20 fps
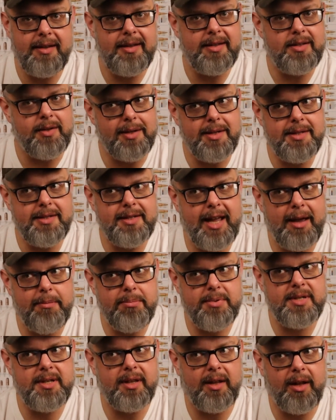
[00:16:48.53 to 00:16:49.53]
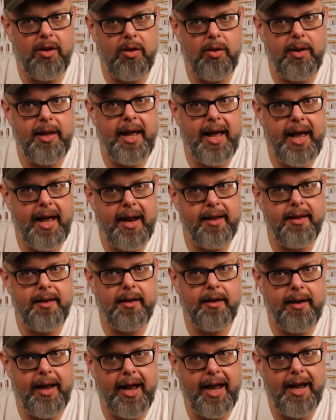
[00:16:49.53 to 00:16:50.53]
So I just kept slowly adding
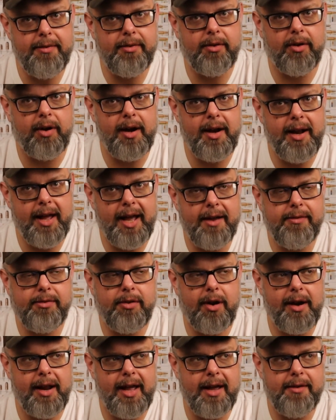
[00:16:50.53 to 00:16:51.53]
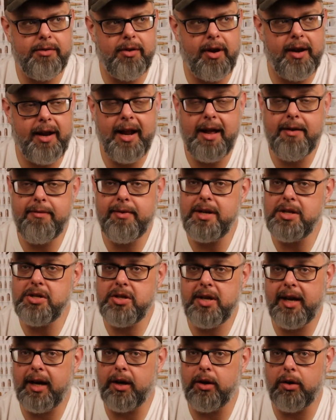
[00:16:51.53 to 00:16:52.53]
a half grain, a half grain, half grain. And I
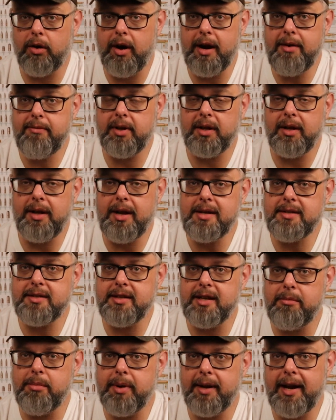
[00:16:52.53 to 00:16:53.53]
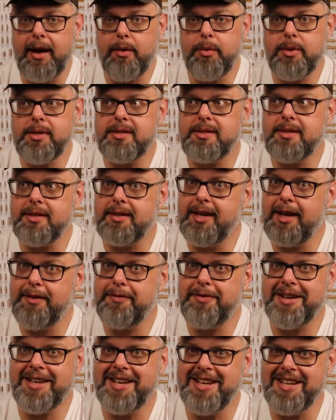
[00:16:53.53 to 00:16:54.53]
eventually got great velocity, but I was
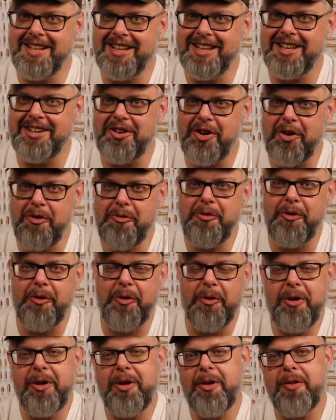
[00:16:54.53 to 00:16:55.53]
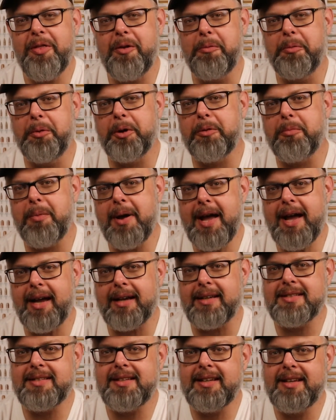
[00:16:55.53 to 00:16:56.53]
significantly over the book
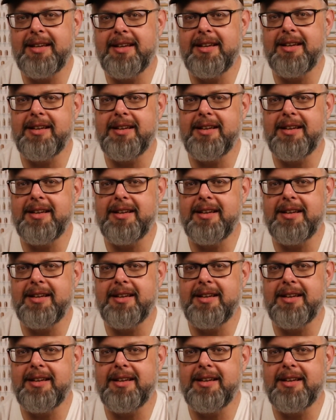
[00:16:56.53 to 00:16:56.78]
max.